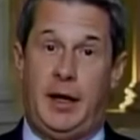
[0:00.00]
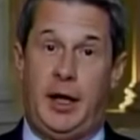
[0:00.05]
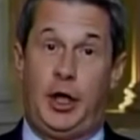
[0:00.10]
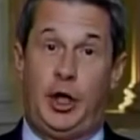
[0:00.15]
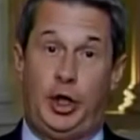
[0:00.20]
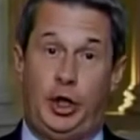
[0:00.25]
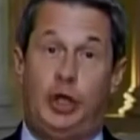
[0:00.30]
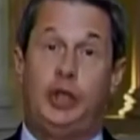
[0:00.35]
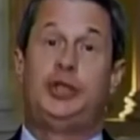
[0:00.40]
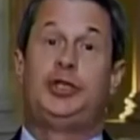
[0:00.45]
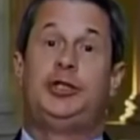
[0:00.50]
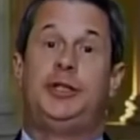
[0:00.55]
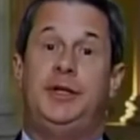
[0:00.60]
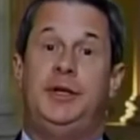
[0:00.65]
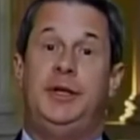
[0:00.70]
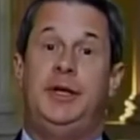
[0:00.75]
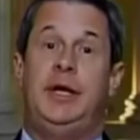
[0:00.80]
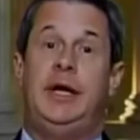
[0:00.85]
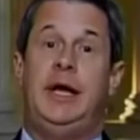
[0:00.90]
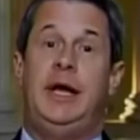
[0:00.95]
a
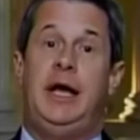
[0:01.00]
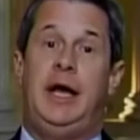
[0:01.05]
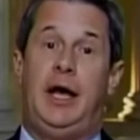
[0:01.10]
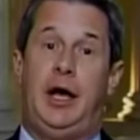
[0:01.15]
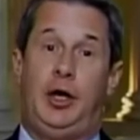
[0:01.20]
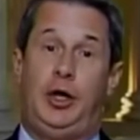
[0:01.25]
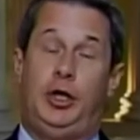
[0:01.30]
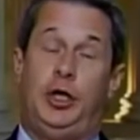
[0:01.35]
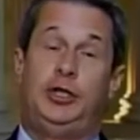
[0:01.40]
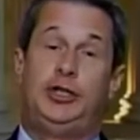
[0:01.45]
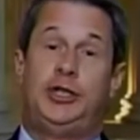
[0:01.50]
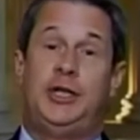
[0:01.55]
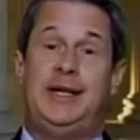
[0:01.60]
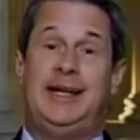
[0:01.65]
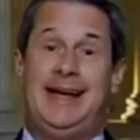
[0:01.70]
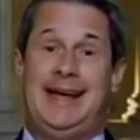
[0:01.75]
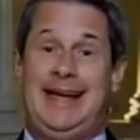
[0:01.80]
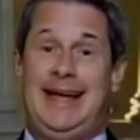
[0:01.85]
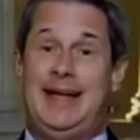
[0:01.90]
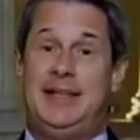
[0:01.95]
cushion
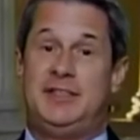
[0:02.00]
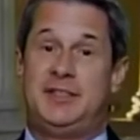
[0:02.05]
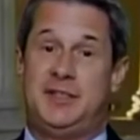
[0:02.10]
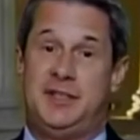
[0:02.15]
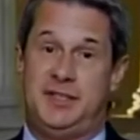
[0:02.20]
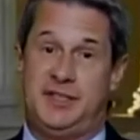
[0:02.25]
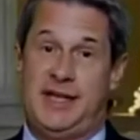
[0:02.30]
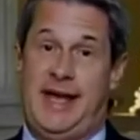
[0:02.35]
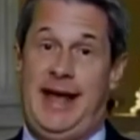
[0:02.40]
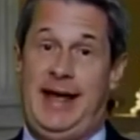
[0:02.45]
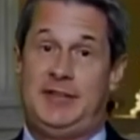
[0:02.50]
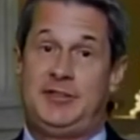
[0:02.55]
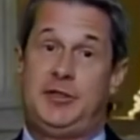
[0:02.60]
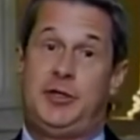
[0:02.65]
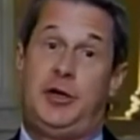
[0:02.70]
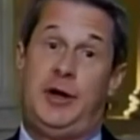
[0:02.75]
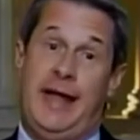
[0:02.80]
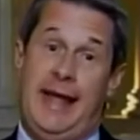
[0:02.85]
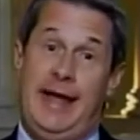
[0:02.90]
against disaster